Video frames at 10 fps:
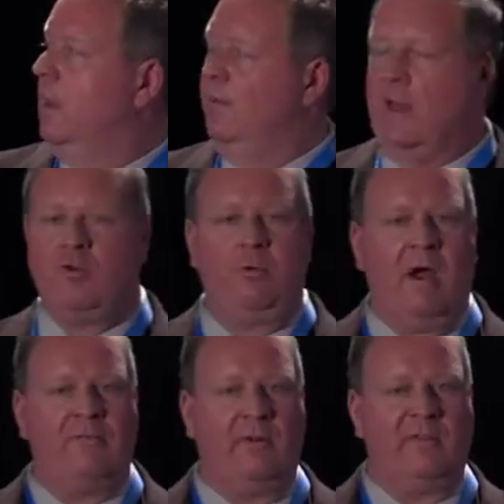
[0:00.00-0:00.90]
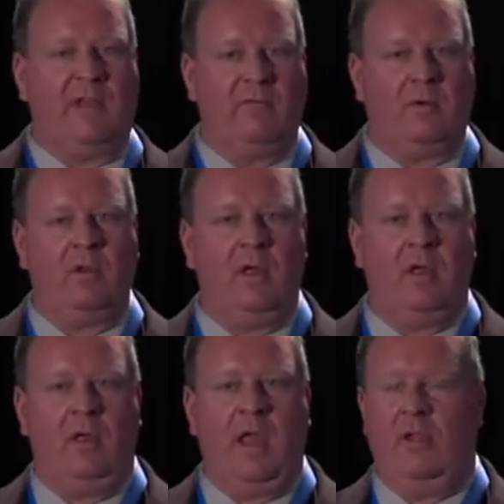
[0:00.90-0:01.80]
That's your reference level,
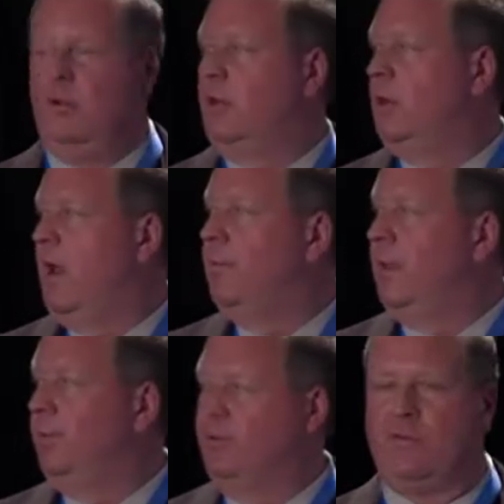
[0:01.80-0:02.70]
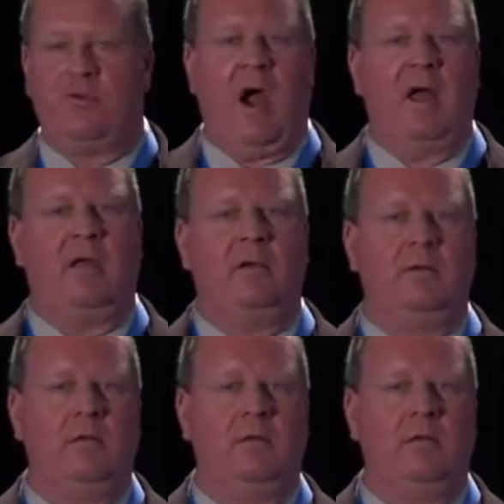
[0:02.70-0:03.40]
and your QA people just track it.